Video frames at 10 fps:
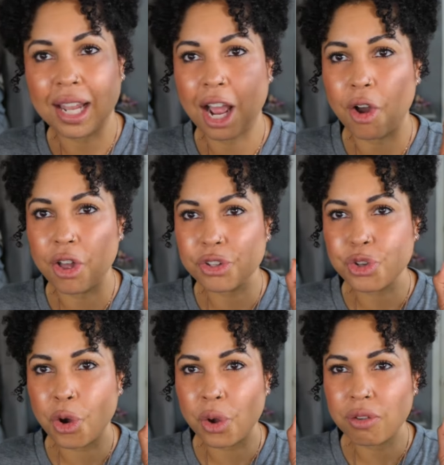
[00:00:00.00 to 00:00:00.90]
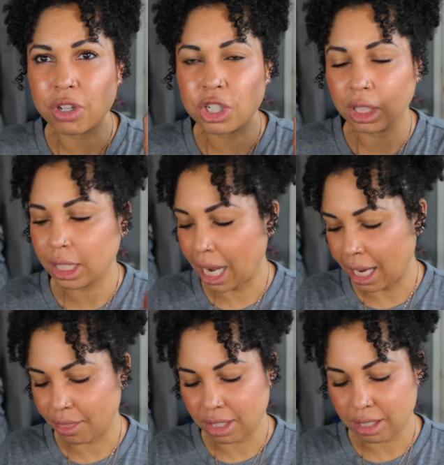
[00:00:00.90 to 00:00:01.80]
And I also eventually
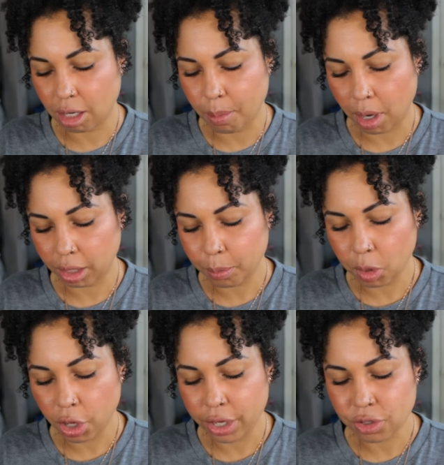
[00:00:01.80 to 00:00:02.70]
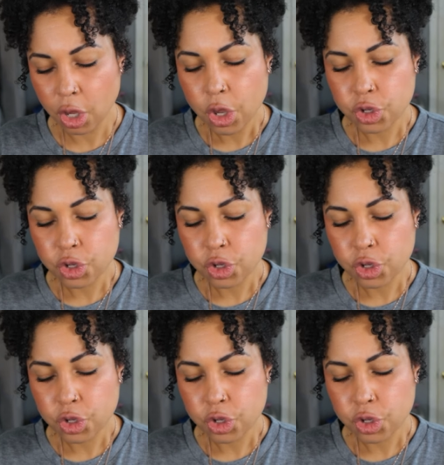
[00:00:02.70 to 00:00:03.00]
got the Cinnabar lip gloss.